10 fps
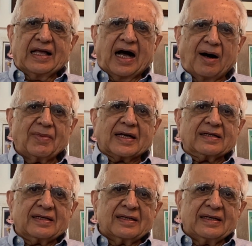among
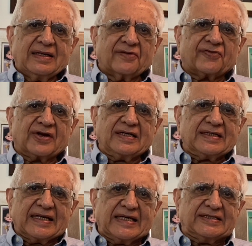different
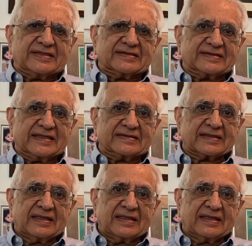agencies,